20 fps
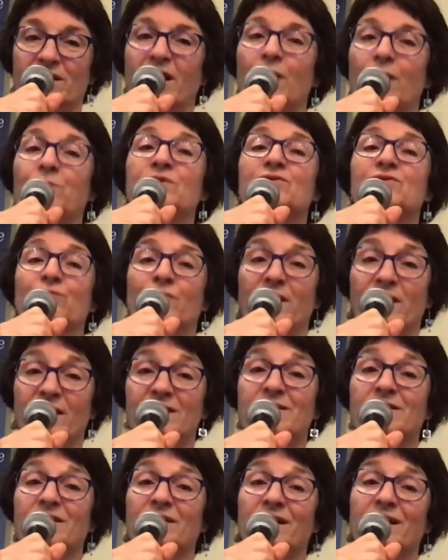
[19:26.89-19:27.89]
I was ready
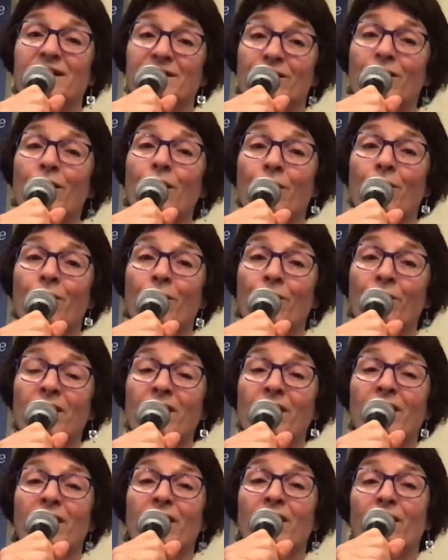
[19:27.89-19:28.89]
to let go
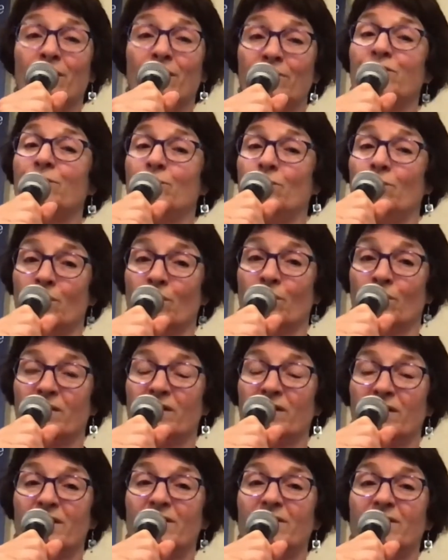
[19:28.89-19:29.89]
of the work
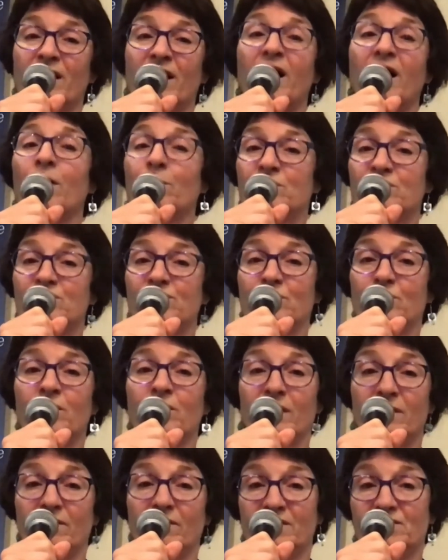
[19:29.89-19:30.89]
that I was
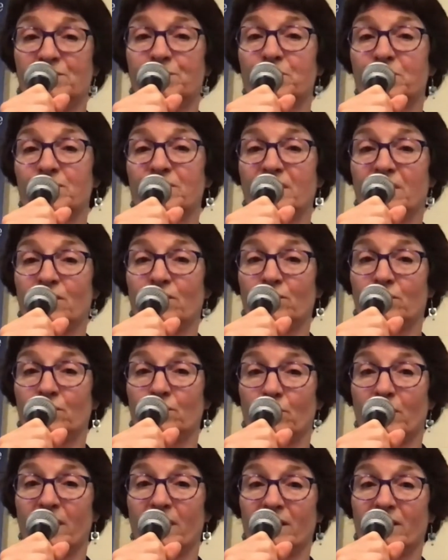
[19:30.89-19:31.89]
doing in this particular
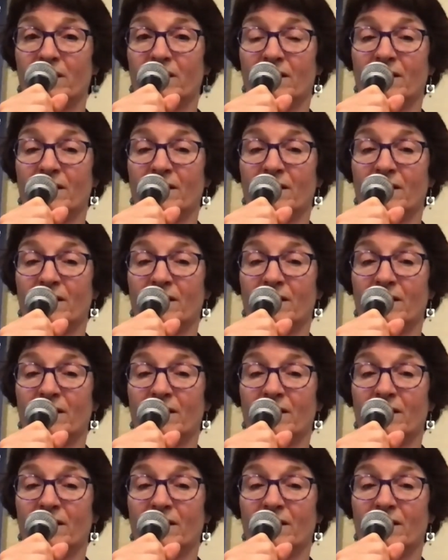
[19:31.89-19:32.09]
way.